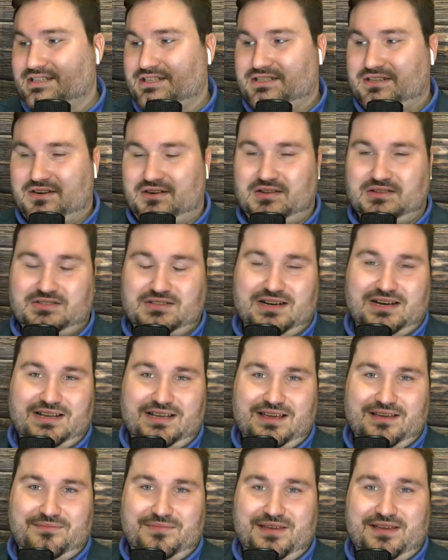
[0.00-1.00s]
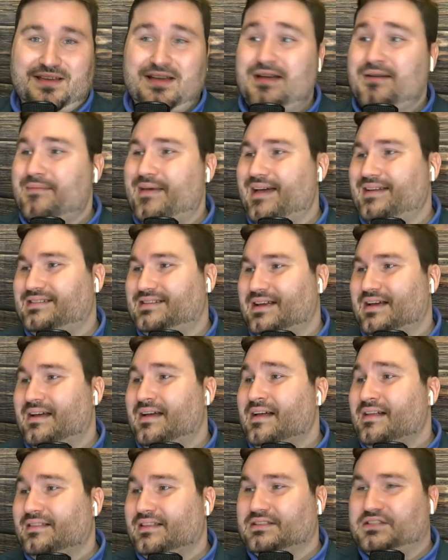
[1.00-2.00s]
Turtle trying to get me. Man,
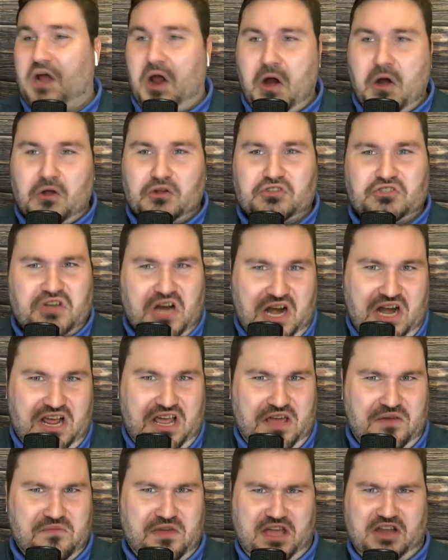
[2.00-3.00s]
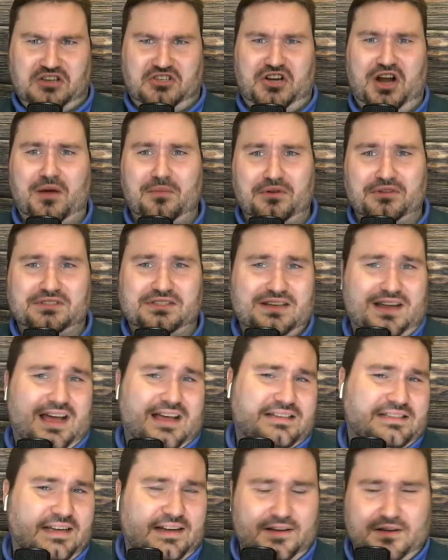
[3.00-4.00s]
the Turtle's trying to get me in trouble
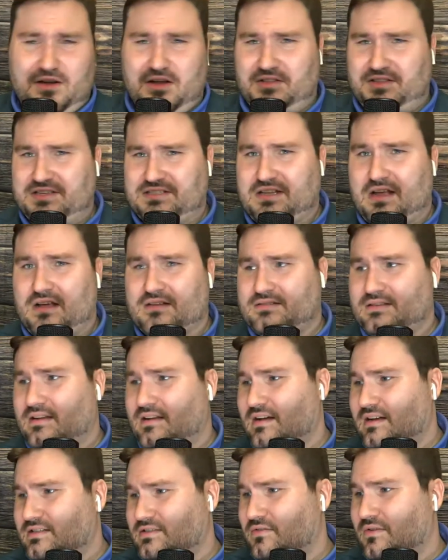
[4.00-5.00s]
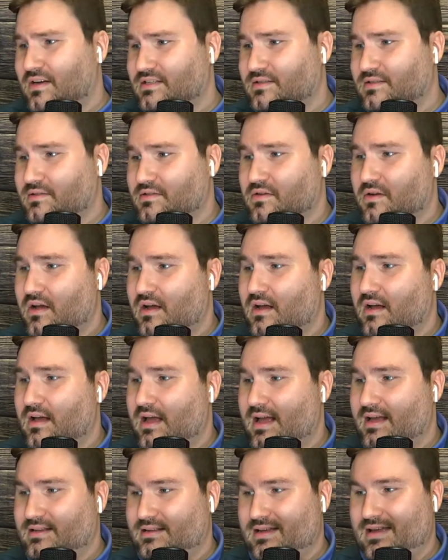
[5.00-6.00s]
tonight, talking all these off the cusp questions,
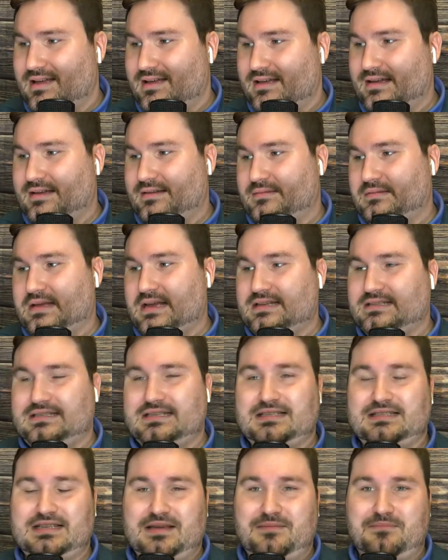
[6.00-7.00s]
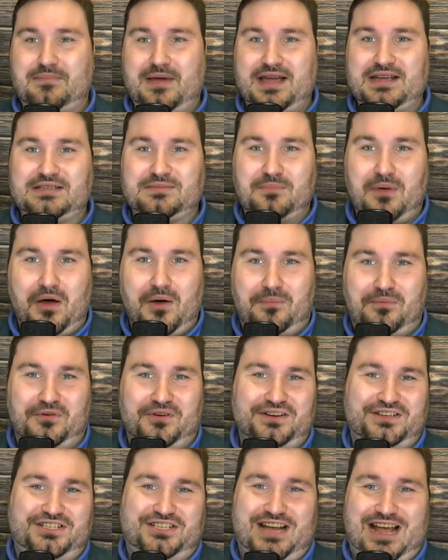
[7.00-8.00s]
SEC baseball
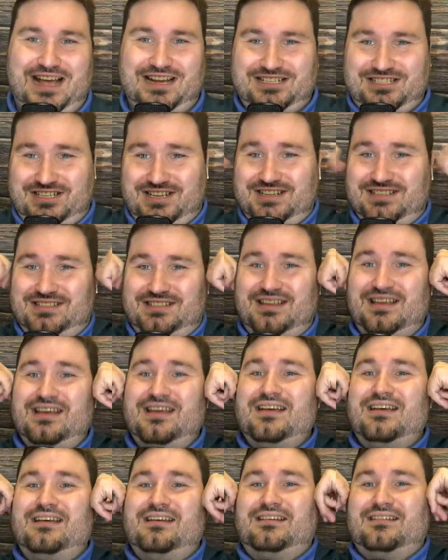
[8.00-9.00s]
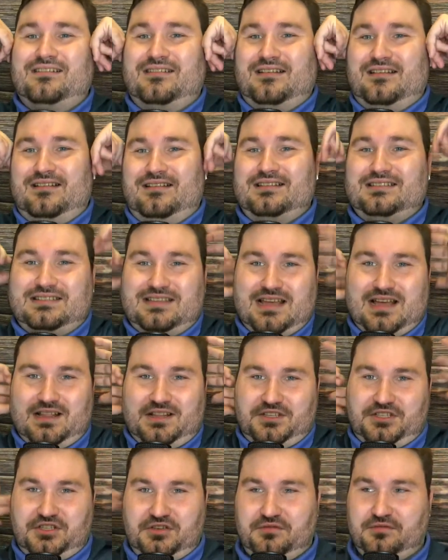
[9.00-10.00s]
projections. This is the
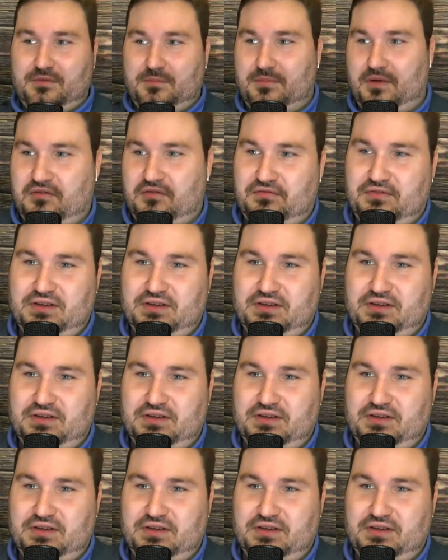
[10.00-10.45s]
LSU football